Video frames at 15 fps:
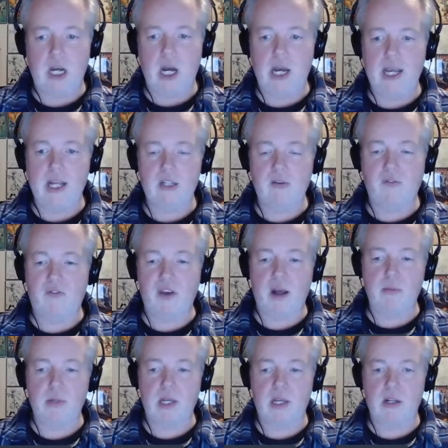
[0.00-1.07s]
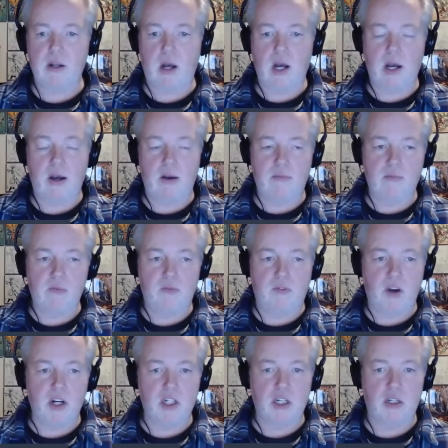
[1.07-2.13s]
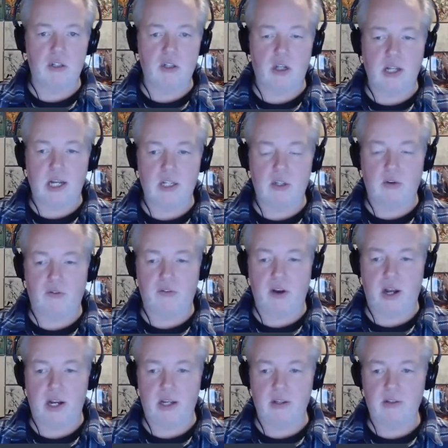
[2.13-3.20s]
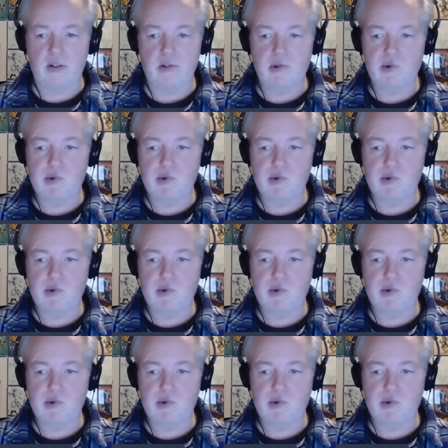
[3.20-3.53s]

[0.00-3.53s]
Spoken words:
He had some family functions the last 2 Fridays.